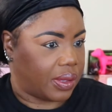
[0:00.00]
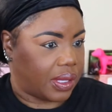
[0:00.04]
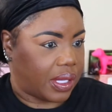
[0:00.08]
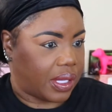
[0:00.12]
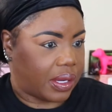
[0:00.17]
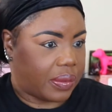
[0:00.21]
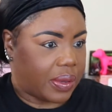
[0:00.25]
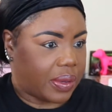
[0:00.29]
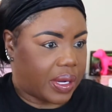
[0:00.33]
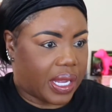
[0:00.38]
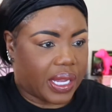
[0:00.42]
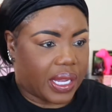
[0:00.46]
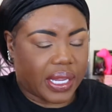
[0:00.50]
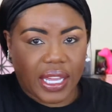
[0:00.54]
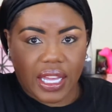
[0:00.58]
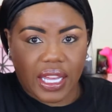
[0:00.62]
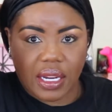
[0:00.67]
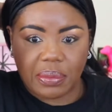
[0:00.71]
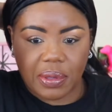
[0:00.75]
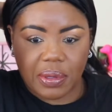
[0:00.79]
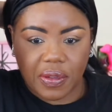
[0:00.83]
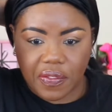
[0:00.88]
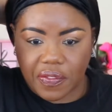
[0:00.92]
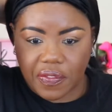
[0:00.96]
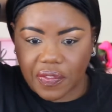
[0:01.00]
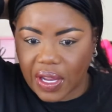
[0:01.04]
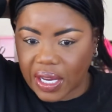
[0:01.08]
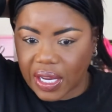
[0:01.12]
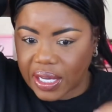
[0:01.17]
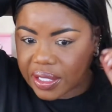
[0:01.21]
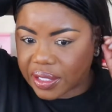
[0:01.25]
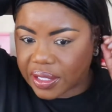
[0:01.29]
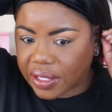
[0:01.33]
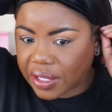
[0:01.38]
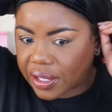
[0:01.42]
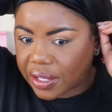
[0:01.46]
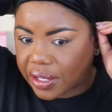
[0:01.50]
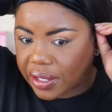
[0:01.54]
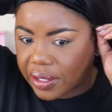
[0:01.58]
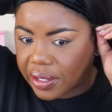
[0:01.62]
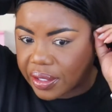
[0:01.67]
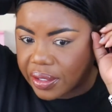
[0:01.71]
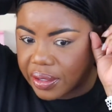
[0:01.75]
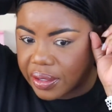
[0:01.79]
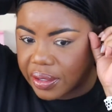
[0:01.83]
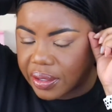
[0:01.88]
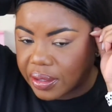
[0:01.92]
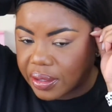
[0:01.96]
That way I ain't got to be fighting
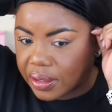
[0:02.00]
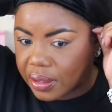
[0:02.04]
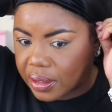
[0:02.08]
hair